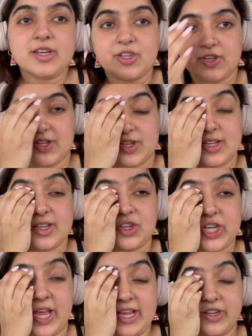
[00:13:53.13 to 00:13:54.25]
just
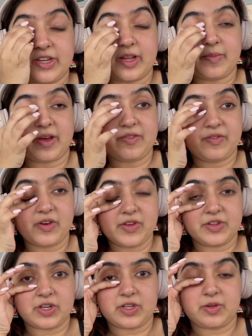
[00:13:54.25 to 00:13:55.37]
changed, let my phone
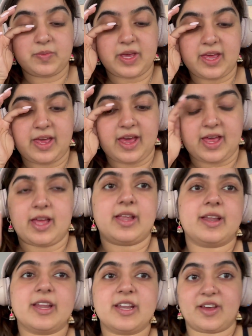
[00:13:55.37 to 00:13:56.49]
charge a bit, and
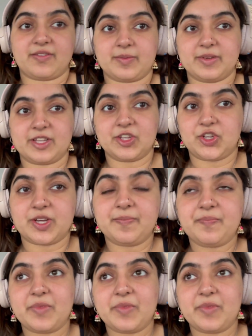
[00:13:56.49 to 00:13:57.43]
now I've come to the gym.